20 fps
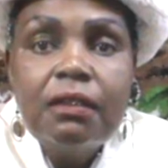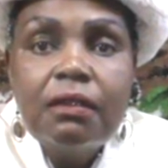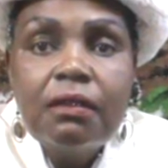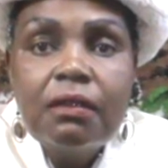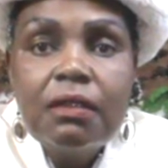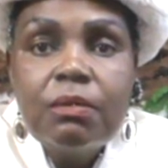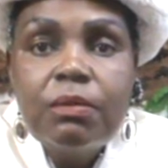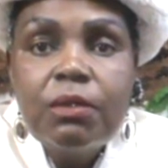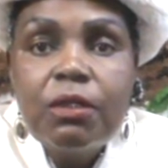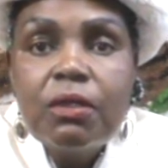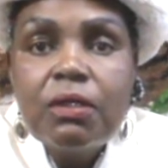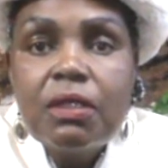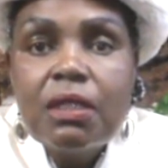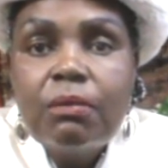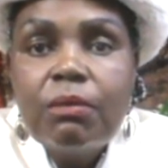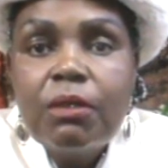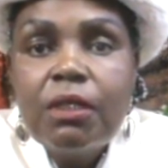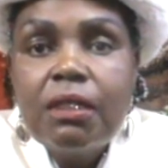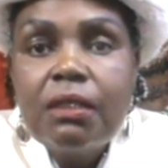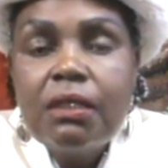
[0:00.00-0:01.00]
clothes because
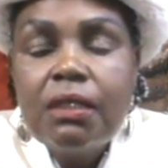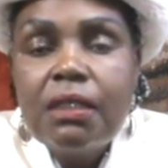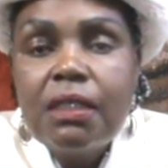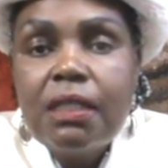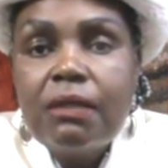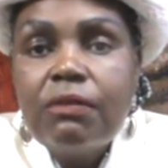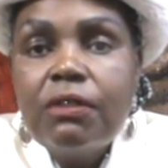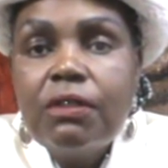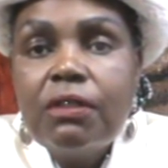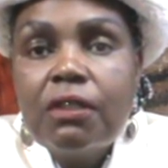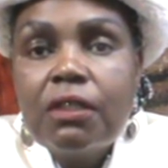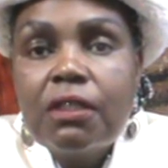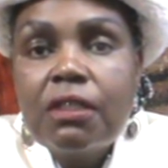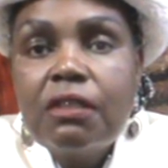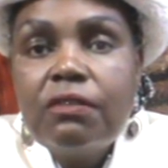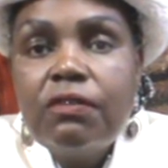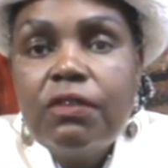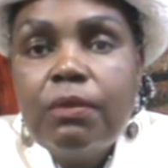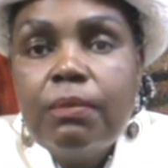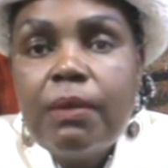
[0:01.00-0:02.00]
somebody will not
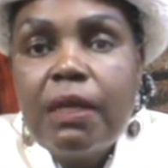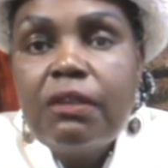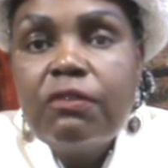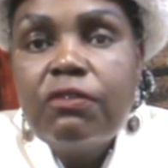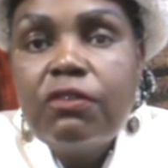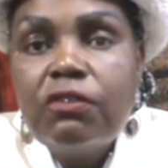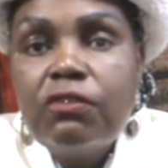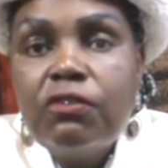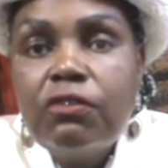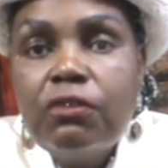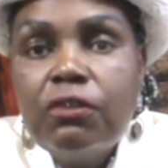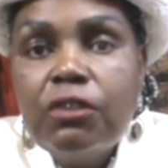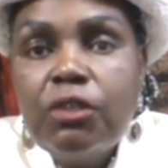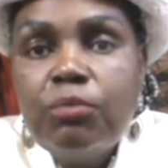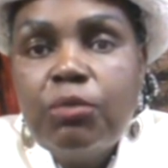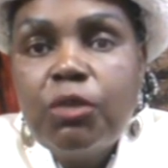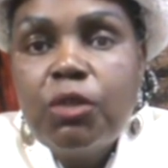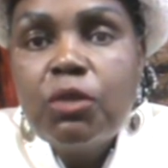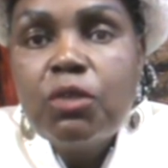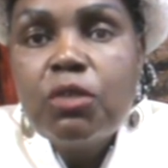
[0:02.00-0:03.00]
give you money for food
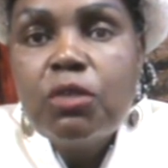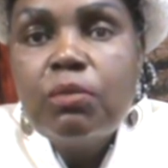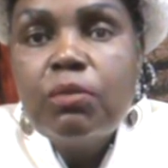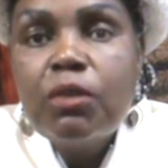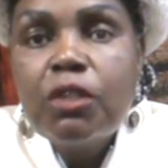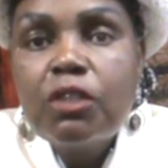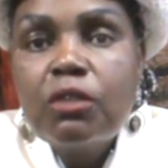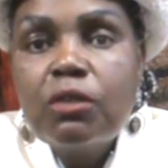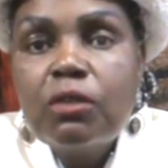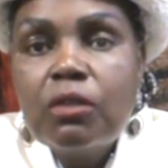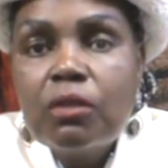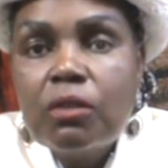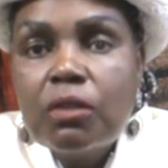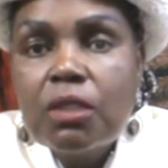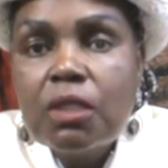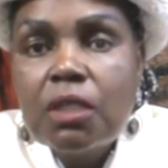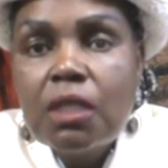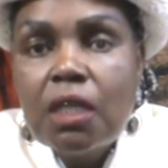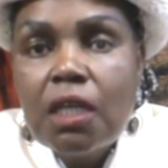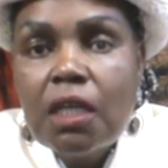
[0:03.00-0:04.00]
because you bought
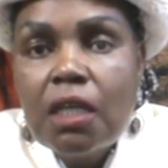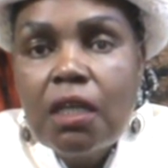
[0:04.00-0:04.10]
clothes.